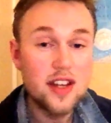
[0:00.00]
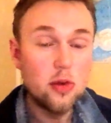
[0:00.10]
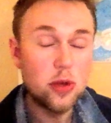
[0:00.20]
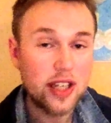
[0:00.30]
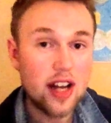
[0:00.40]

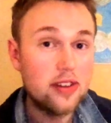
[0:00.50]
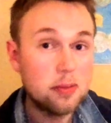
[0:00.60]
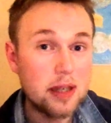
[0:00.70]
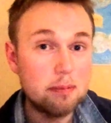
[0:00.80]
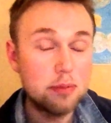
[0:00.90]
when other
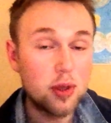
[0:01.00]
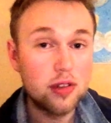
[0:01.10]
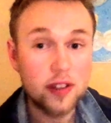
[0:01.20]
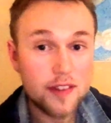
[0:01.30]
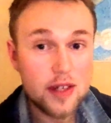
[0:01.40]
people
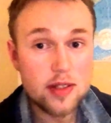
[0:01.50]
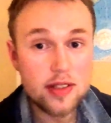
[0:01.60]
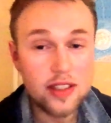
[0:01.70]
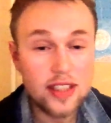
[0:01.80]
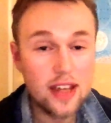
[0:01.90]
refuse
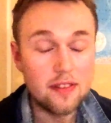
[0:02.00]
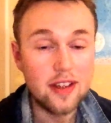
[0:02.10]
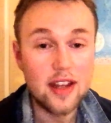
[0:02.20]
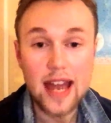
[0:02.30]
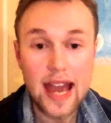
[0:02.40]
to give
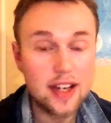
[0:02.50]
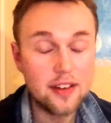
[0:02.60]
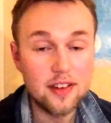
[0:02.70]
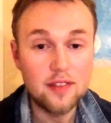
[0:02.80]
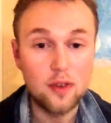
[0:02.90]

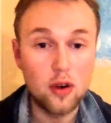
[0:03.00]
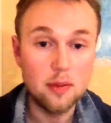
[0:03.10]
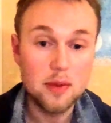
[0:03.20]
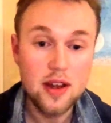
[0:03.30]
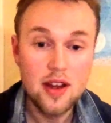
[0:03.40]
any
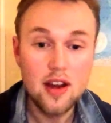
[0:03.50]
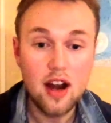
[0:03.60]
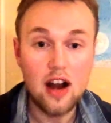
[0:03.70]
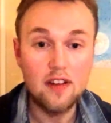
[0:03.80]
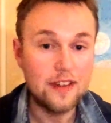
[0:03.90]
form
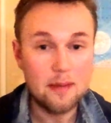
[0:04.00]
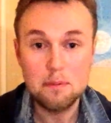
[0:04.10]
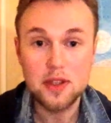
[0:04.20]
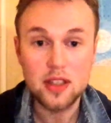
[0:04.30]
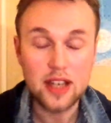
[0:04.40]
of
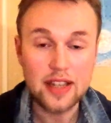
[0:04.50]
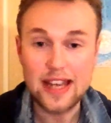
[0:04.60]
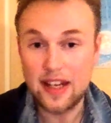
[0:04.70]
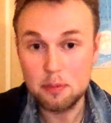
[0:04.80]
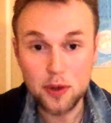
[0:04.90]
empathy at
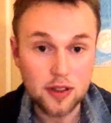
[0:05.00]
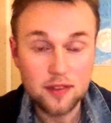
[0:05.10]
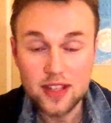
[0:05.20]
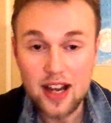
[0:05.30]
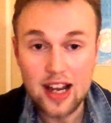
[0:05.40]
any point of
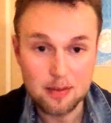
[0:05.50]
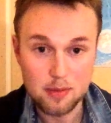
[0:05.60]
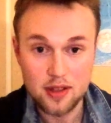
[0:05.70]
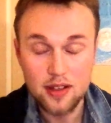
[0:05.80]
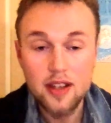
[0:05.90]

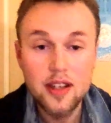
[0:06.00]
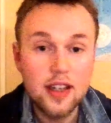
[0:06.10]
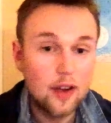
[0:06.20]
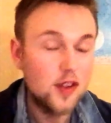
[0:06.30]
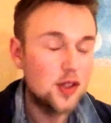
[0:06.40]
time
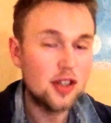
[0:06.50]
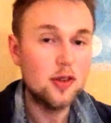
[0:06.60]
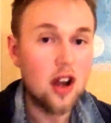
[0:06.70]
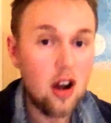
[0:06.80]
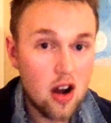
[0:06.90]
if you
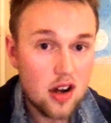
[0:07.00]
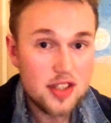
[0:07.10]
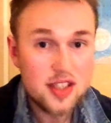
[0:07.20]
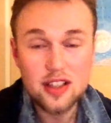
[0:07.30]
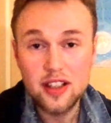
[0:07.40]
don't
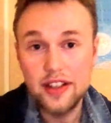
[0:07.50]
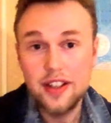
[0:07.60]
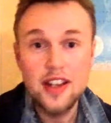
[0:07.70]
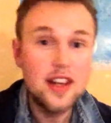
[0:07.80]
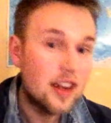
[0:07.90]

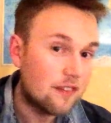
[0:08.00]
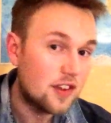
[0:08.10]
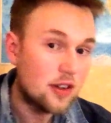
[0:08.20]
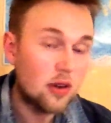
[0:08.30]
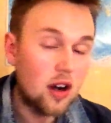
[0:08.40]
answer, if
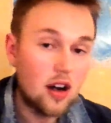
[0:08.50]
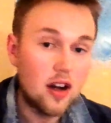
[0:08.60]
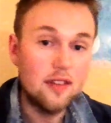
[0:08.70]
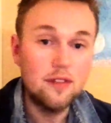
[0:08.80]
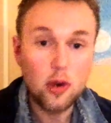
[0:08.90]
you
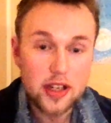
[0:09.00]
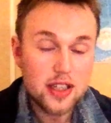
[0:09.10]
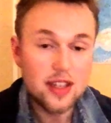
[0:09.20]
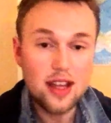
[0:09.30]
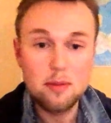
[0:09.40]
are avoiding
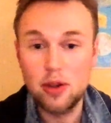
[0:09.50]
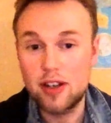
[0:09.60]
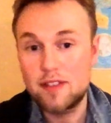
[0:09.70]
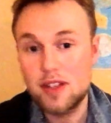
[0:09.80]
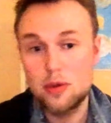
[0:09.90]
them, or
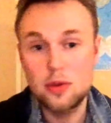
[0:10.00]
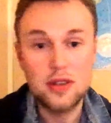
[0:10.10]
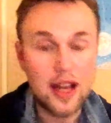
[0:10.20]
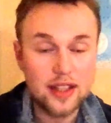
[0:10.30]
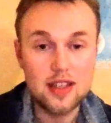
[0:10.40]
if you
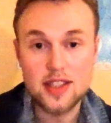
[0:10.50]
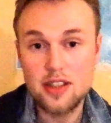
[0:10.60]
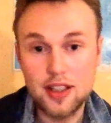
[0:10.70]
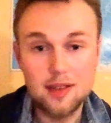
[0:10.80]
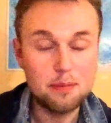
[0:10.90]
at a
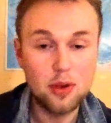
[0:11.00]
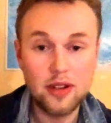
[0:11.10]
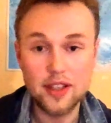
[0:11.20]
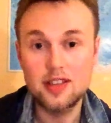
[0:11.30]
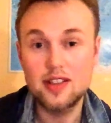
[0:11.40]
certain
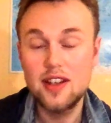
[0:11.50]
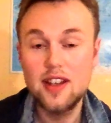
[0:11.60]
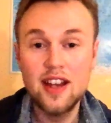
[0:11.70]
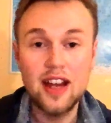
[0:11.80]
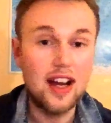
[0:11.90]
point
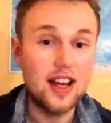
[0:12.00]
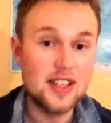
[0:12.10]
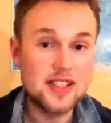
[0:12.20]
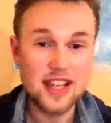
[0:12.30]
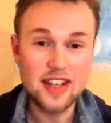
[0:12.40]
uh,
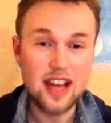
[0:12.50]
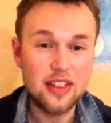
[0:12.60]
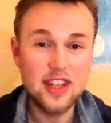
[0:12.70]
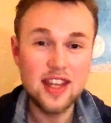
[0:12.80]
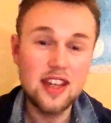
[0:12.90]
say
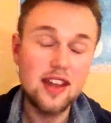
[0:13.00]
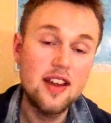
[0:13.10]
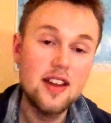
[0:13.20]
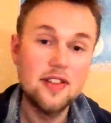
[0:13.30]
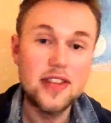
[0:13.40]
nothing,
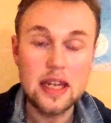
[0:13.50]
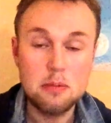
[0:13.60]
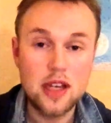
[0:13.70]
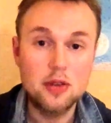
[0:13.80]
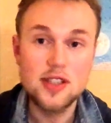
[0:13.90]
they
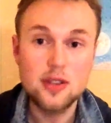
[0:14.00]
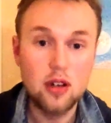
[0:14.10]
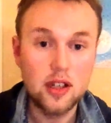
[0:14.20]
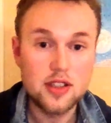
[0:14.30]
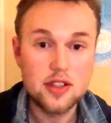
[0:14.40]
may
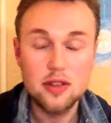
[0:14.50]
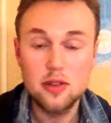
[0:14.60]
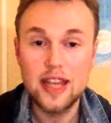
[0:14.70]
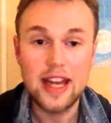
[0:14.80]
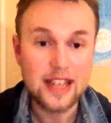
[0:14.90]
resort
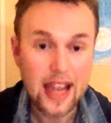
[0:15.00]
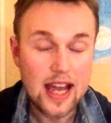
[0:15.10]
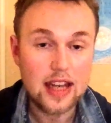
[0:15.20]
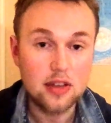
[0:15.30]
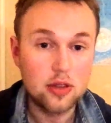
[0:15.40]
to getting
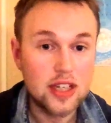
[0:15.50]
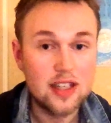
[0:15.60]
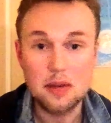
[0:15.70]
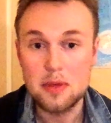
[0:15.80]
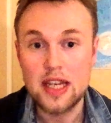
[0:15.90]
angry,
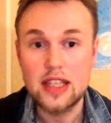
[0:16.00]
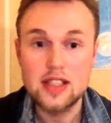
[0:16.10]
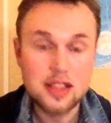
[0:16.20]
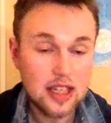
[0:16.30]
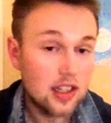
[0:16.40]
they may
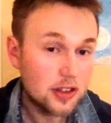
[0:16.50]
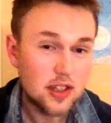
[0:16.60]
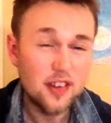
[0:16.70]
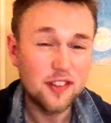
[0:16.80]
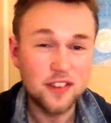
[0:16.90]
guilt
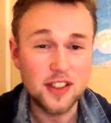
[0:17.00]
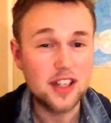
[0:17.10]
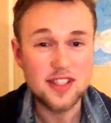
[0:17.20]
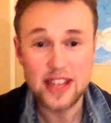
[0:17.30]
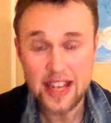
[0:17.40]
you for
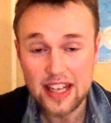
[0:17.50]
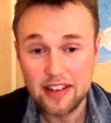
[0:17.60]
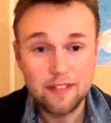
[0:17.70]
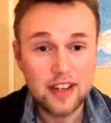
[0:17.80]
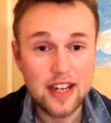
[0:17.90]
not saying
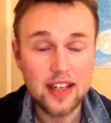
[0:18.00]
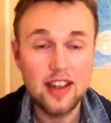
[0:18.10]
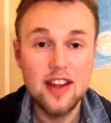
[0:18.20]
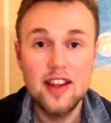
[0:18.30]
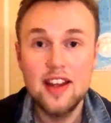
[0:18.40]
anything,
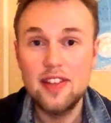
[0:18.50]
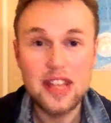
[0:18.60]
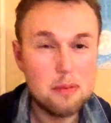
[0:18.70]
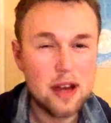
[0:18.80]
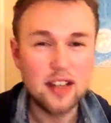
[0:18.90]
and they
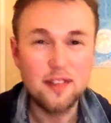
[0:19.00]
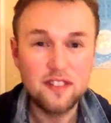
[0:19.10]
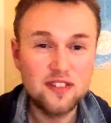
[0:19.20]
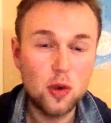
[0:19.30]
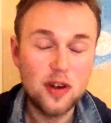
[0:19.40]
might
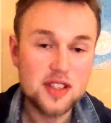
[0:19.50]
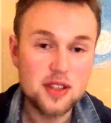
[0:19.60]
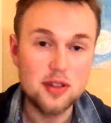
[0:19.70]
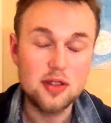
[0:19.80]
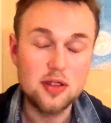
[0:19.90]
force
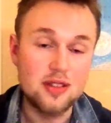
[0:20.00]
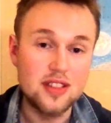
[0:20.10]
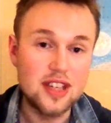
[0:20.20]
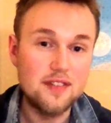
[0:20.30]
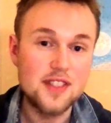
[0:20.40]
you to
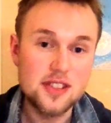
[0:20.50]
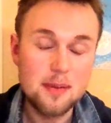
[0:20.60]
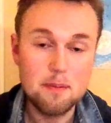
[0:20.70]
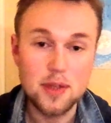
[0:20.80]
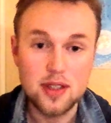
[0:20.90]
give
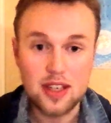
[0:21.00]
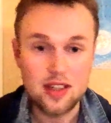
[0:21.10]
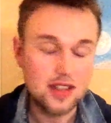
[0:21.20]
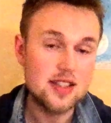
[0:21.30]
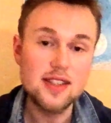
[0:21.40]
sympathy. And
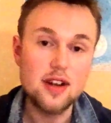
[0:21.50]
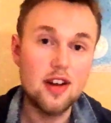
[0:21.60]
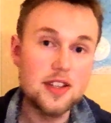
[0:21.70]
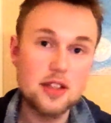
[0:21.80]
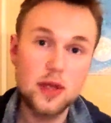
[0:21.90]
this is
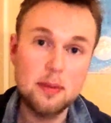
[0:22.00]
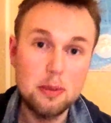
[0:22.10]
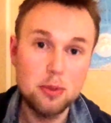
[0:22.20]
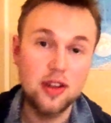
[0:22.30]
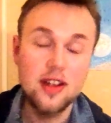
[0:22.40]
also where
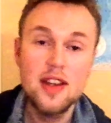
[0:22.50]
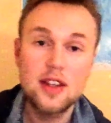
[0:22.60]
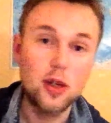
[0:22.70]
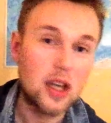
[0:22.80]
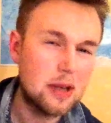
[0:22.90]
people
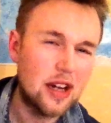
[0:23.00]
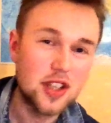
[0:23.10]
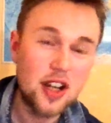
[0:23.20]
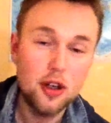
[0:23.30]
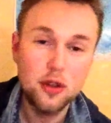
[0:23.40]
talk about
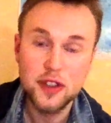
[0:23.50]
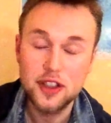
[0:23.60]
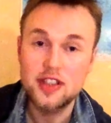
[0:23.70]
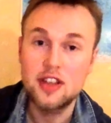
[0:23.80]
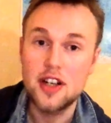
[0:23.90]

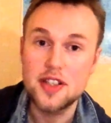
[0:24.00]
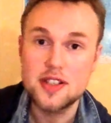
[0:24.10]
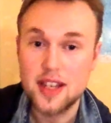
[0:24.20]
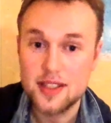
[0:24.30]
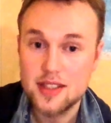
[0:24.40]
covert
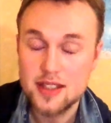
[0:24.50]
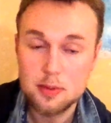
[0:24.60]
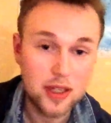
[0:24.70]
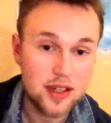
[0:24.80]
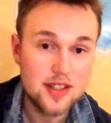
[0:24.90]
narcissists,
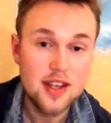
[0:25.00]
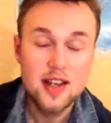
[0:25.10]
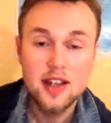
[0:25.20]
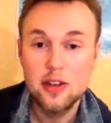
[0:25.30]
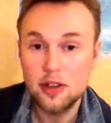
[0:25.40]
because
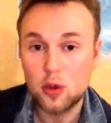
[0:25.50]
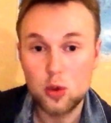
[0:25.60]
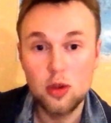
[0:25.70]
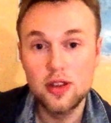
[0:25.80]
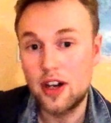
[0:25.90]
not
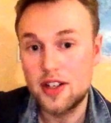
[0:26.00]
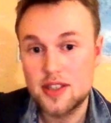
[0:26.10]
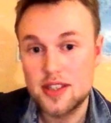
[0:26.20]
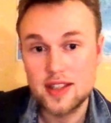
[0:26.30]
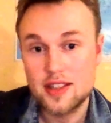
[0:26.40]
all
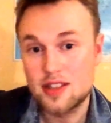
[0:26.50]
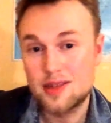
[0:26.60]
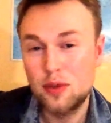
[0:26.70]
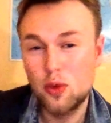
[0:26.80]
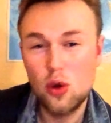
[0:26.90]
narcissists
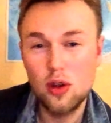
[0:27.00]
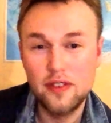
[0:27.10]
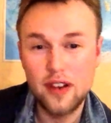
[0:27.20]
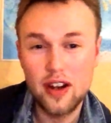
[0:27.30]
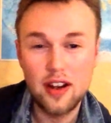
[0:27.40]

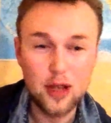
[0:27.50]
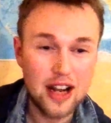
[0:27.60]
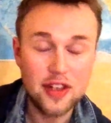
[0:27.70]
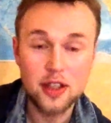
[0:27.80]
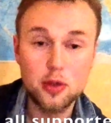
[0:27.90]
revolve
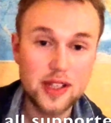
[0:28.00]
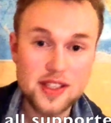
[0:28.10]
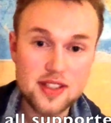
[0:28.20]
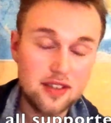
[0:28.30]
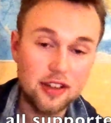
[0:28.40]
around
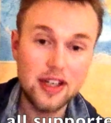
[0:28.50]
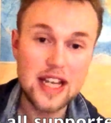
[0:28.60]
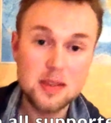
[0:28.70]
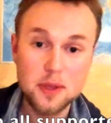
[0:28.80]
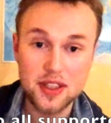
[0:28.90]
aggressive
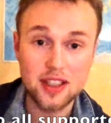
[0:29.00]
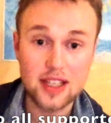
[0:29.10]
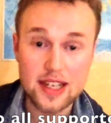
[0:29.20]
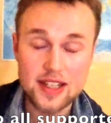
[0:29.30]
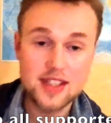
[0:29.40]
harassment
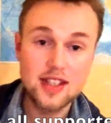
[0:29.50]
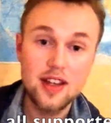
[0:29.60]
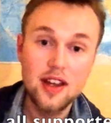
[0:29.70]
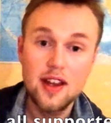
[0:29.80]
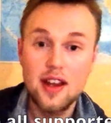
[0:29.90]
techniques.
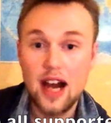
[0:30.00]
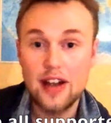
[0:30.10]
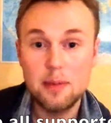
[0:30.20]
Other